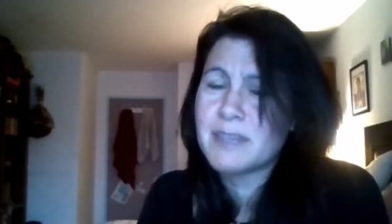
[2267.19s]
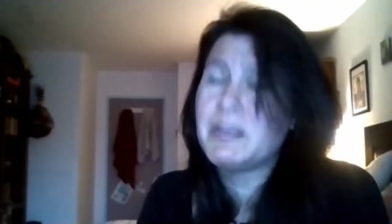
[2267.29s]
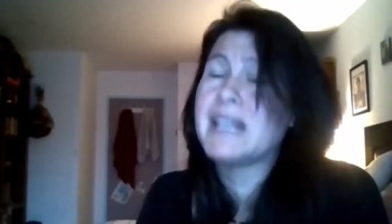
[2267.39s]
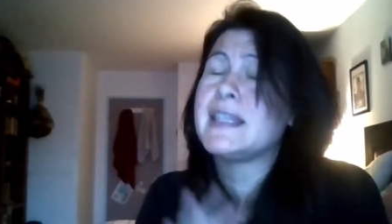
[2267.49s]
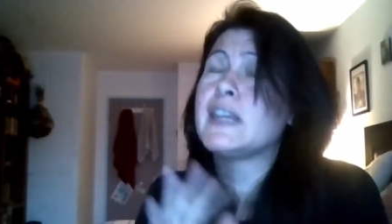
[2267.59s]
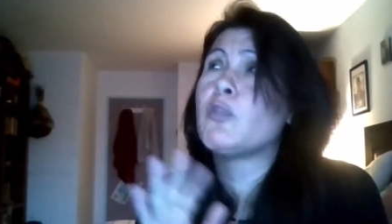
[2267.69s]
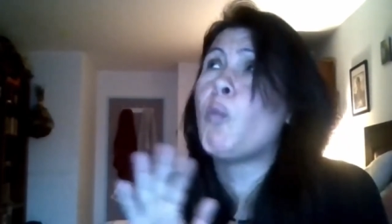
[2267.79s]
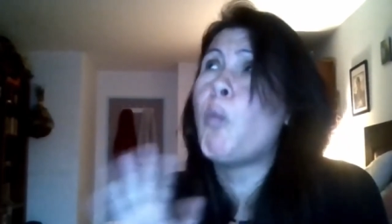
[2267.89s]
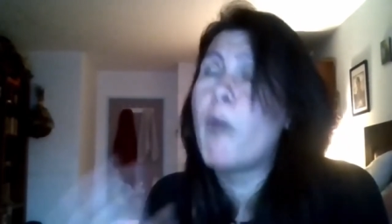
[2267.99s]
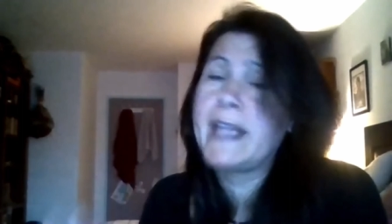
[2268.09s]
This place is
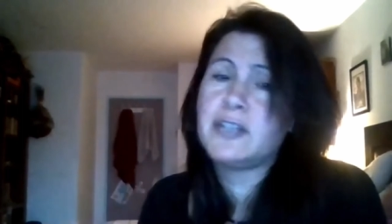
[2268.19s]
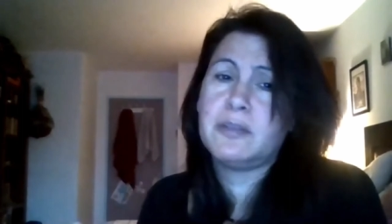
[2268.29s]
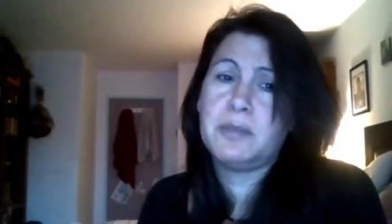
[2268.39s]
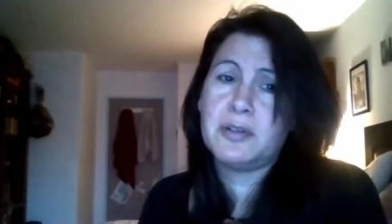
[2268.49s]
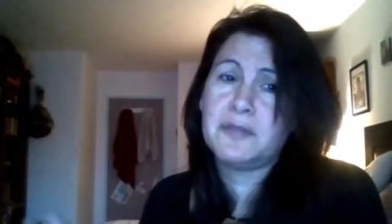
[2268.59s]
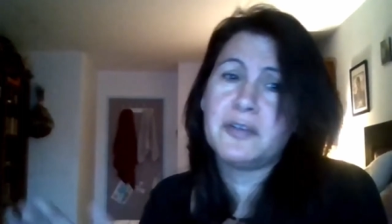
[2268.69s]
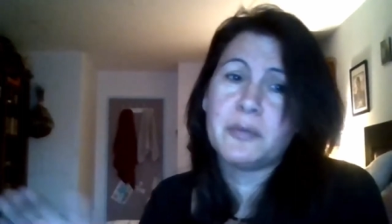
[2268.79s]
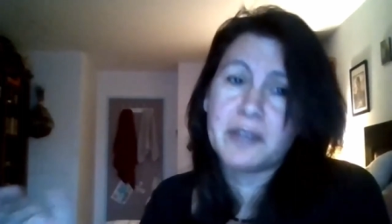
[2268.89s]
way too beautiful.